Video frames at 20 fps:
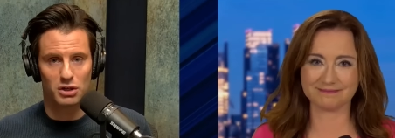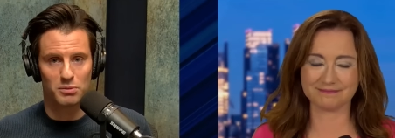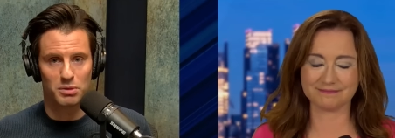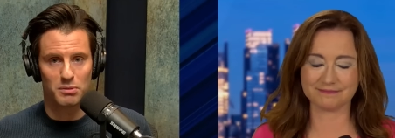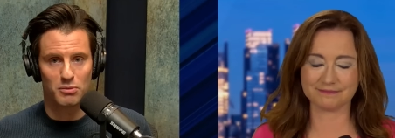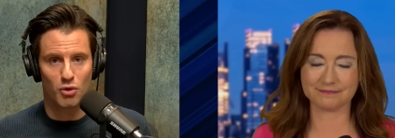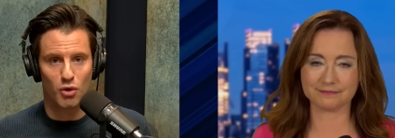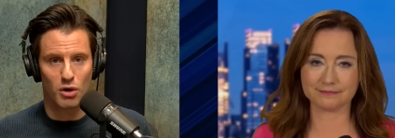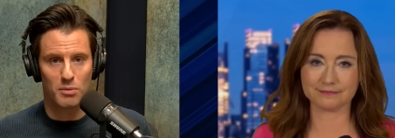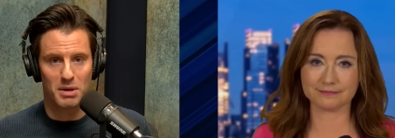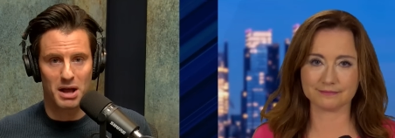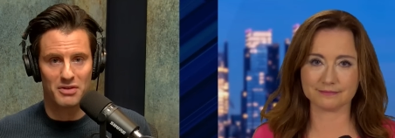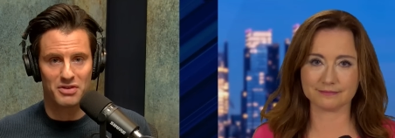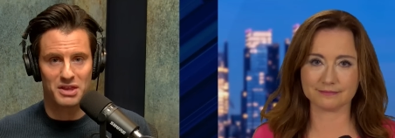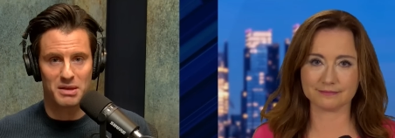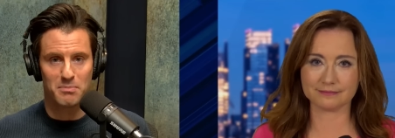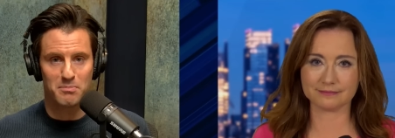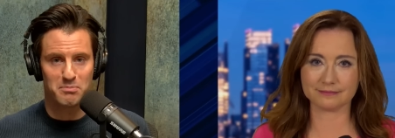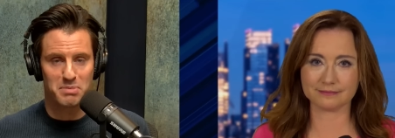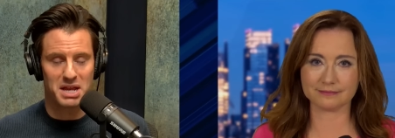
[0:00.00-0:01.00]
Speaker 1: bit more about the
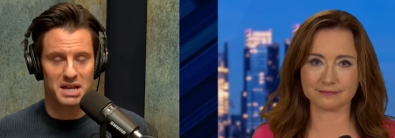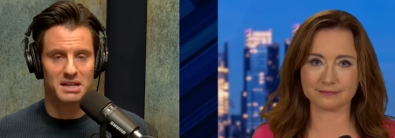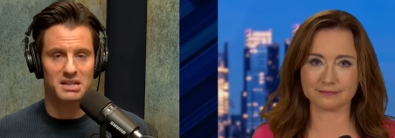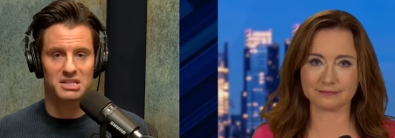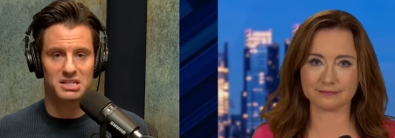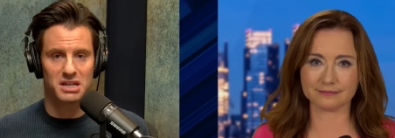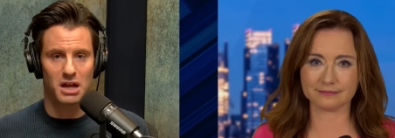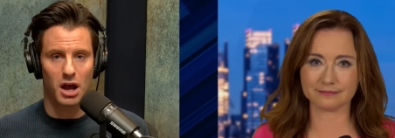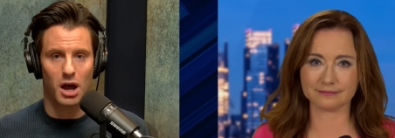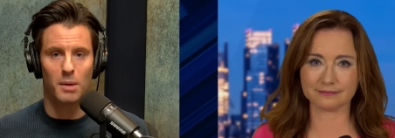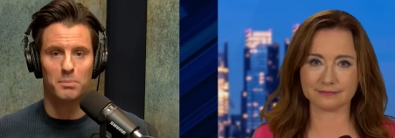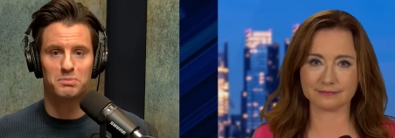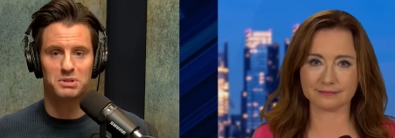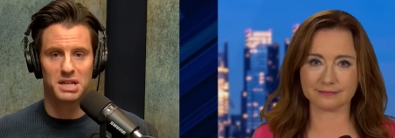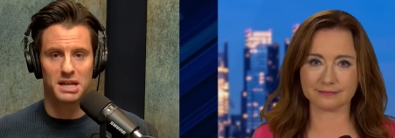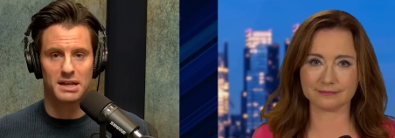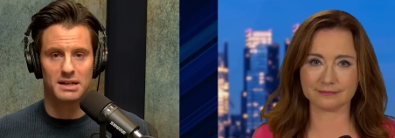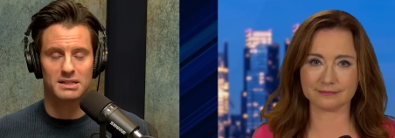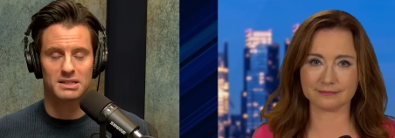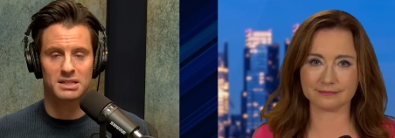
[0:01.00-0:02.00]
biggest
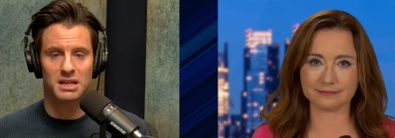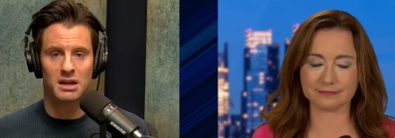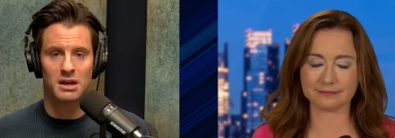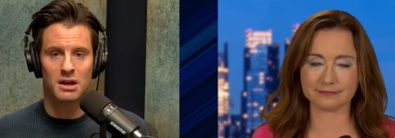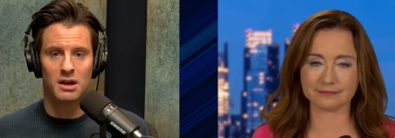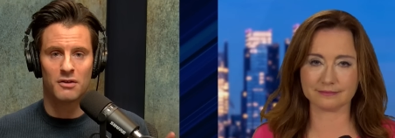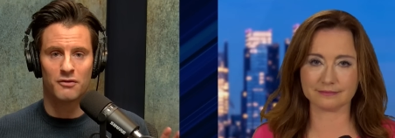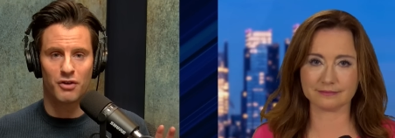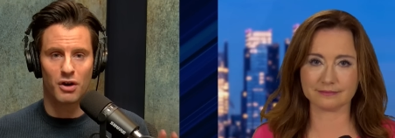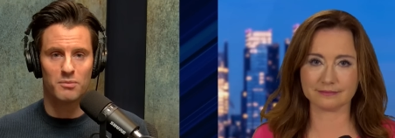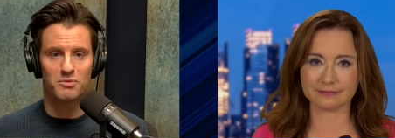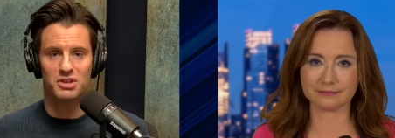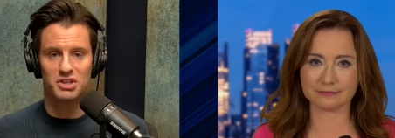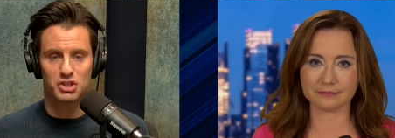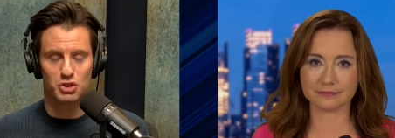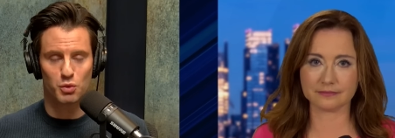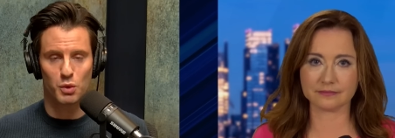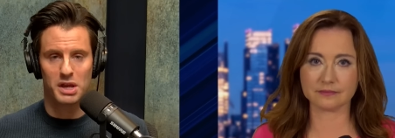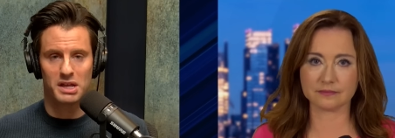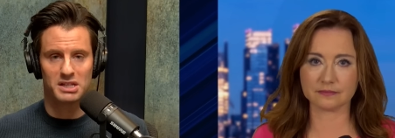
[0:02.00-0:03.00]
updates from this
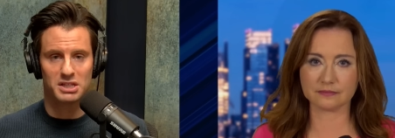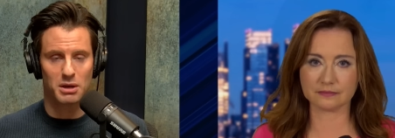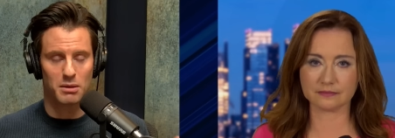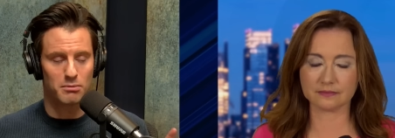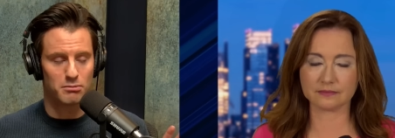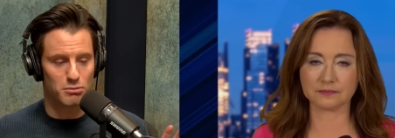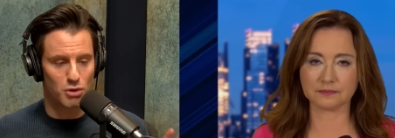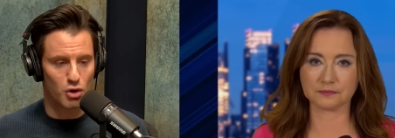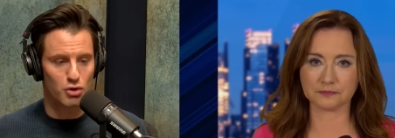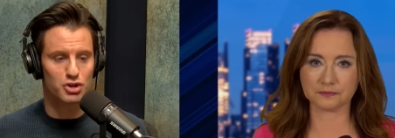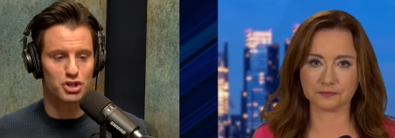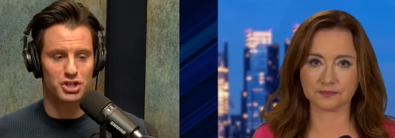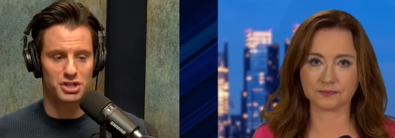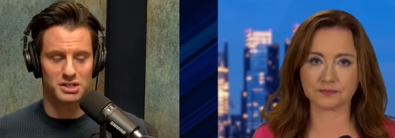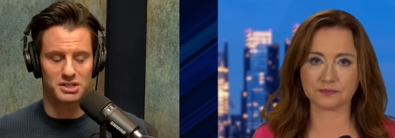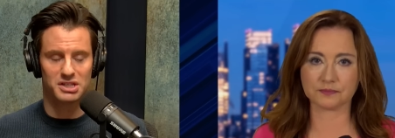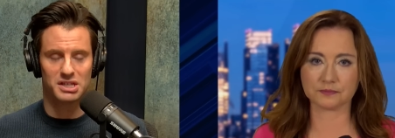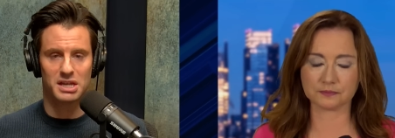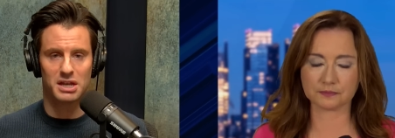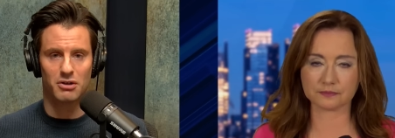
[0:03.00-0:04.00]
week's
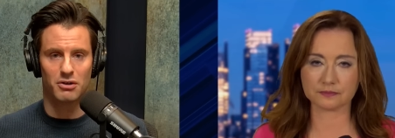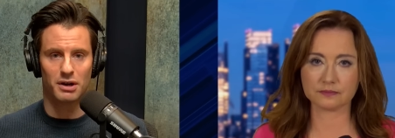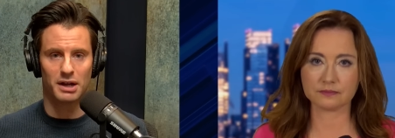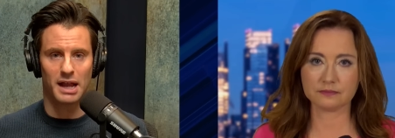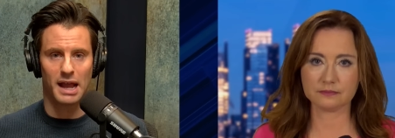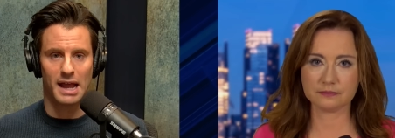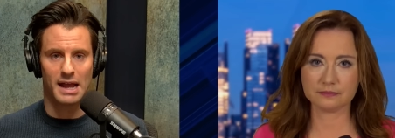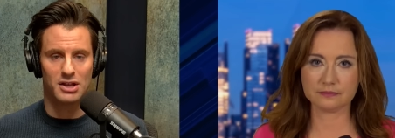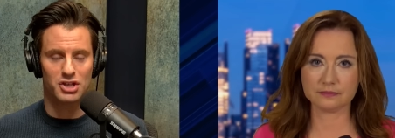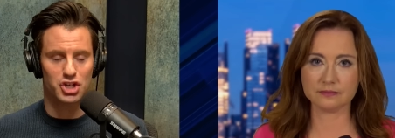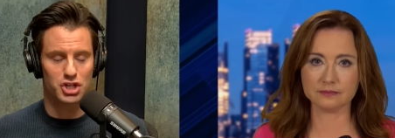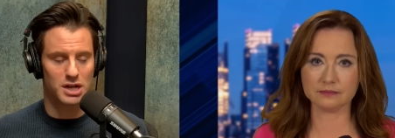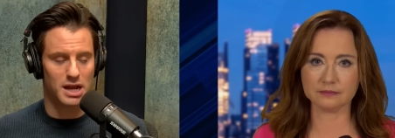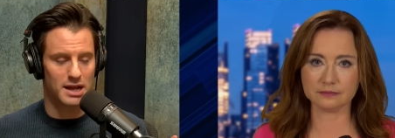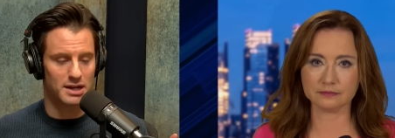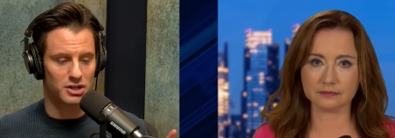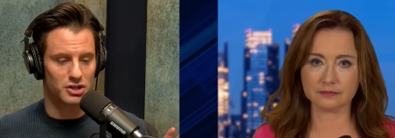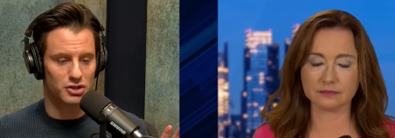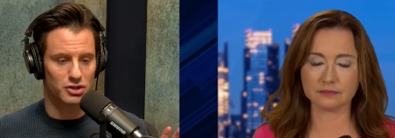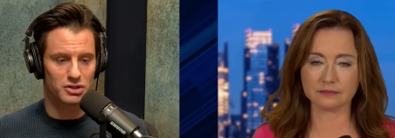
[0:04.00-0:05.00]
motions hearing.
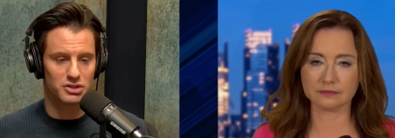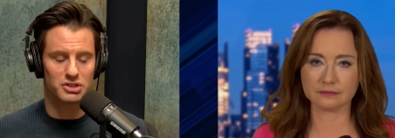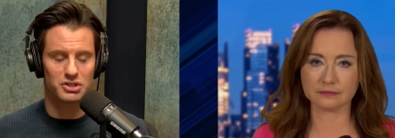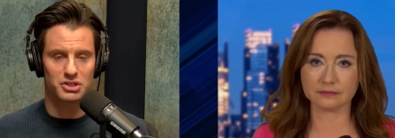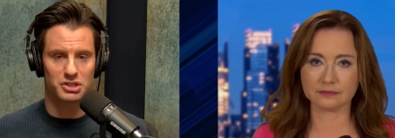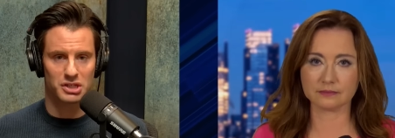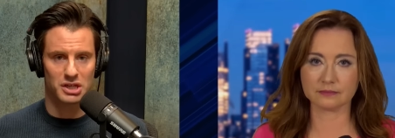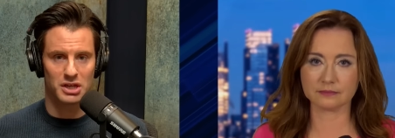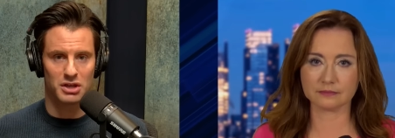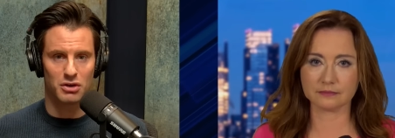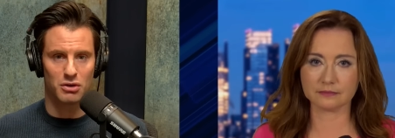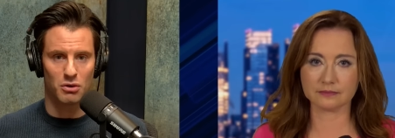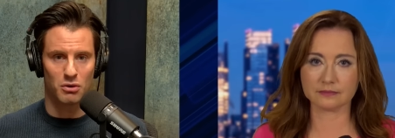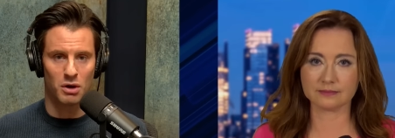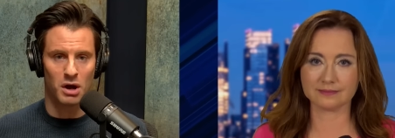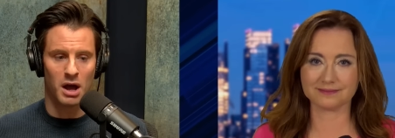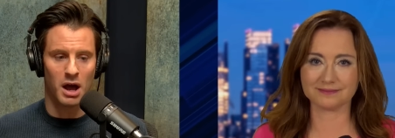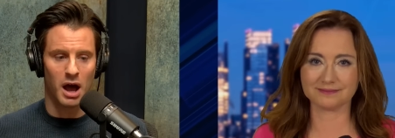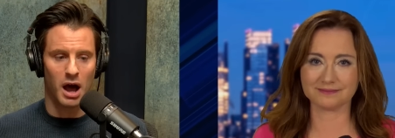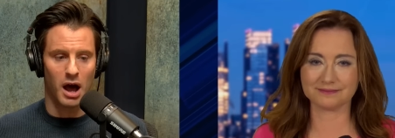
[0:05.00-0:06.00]
Angenette, good to see you.
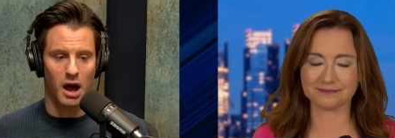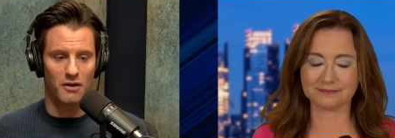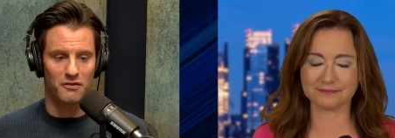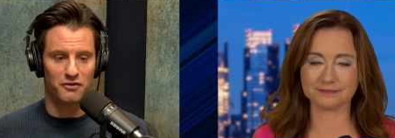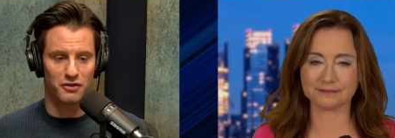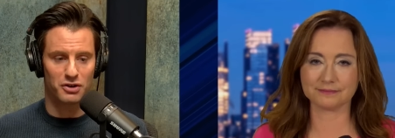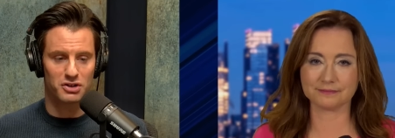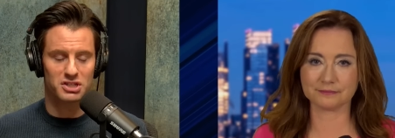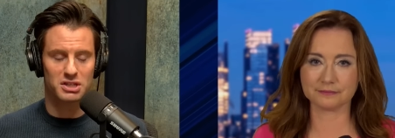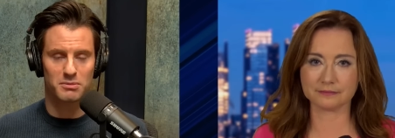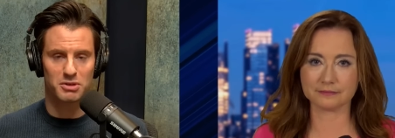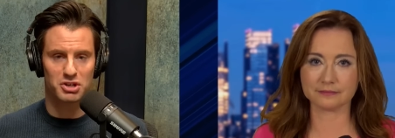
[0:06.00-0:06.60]
Uh, first, let me